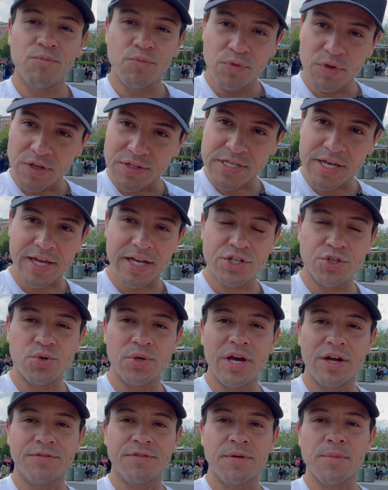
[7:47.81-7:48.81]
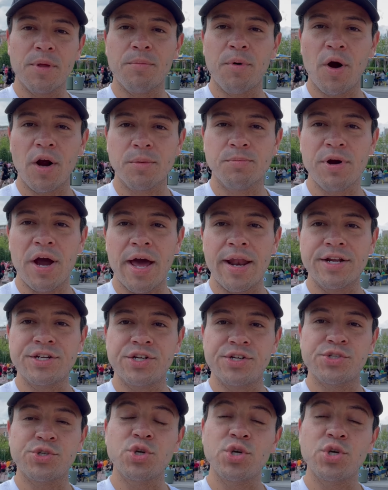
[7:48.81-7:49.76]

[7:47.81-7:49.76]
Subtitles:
the tickets you get from the Park Prodigy. So